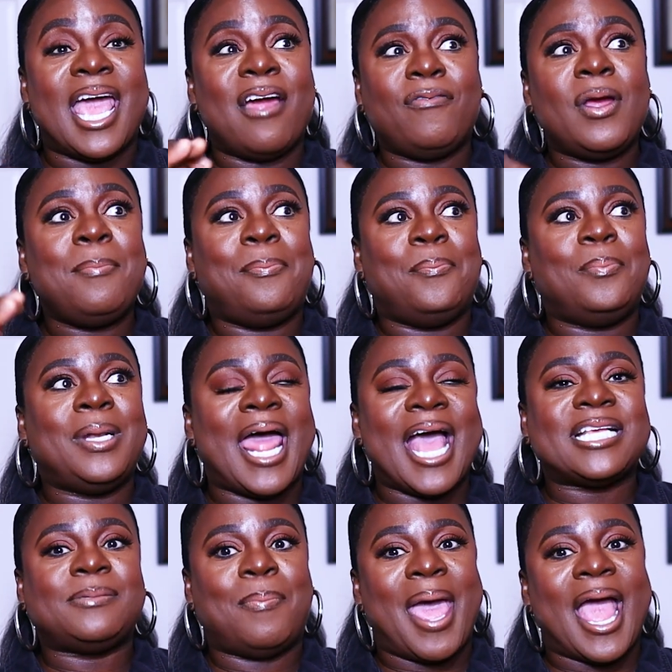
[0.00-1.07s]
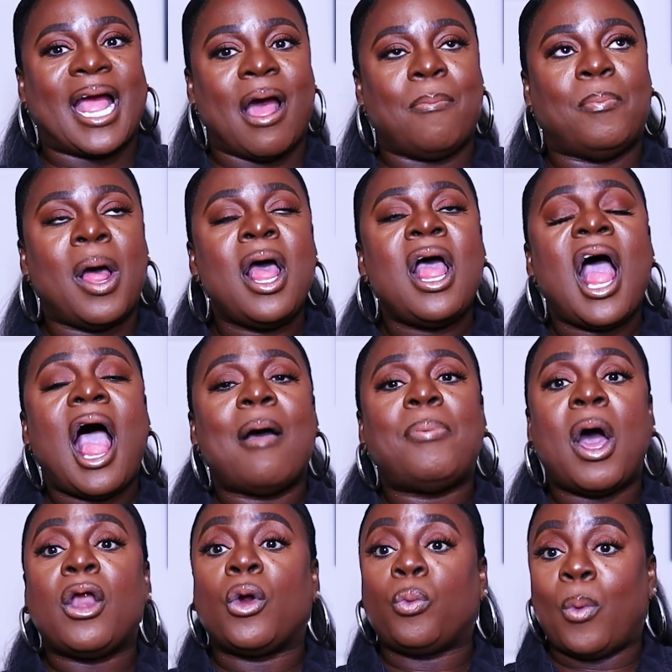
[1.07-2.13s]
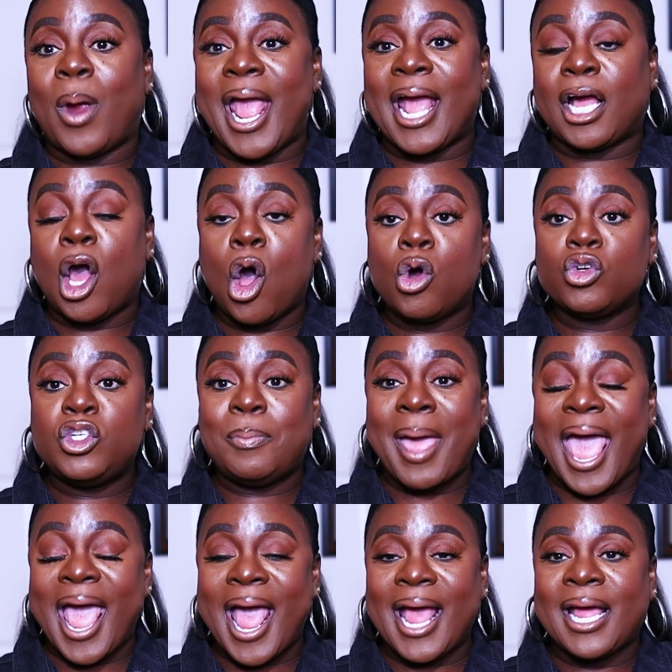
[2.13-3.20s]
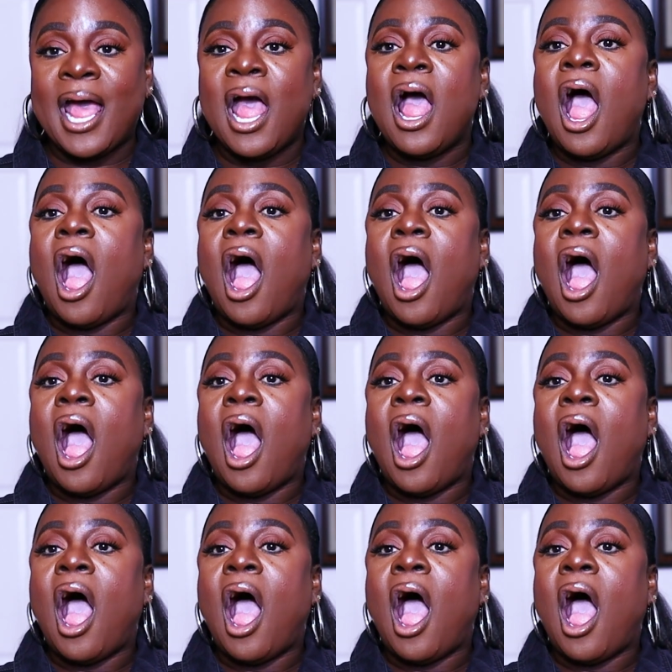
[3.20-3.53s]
Every last bag, I bought a red Coach bag.